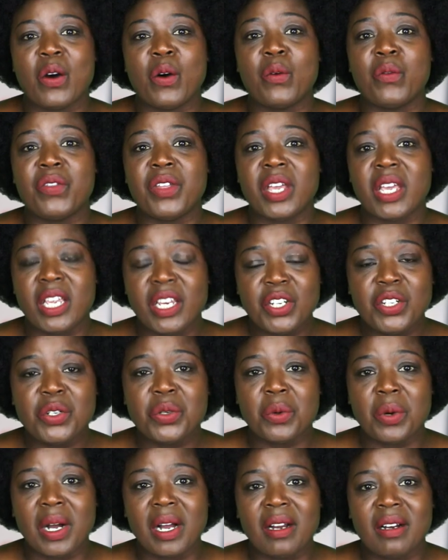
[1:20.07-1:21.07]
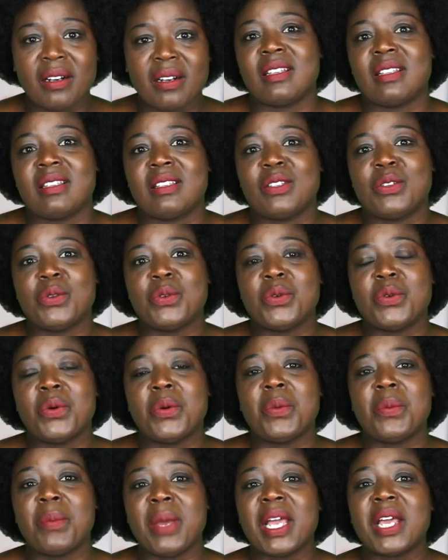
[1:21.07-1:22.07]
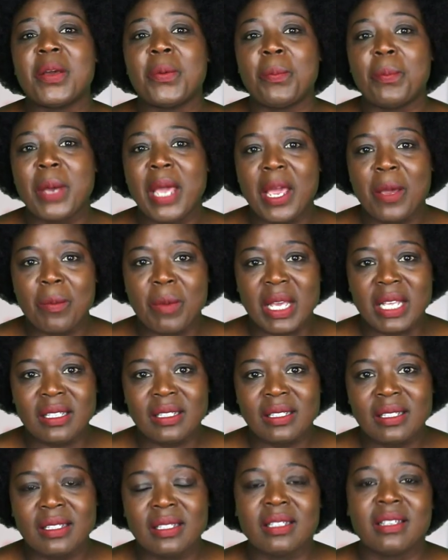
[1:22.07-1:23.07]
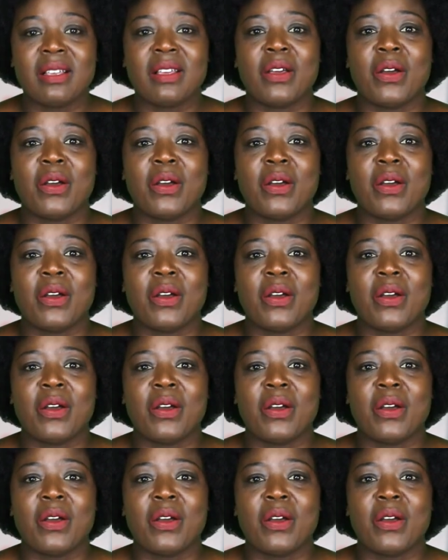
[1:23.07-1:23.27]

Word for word: of the issuer to make payments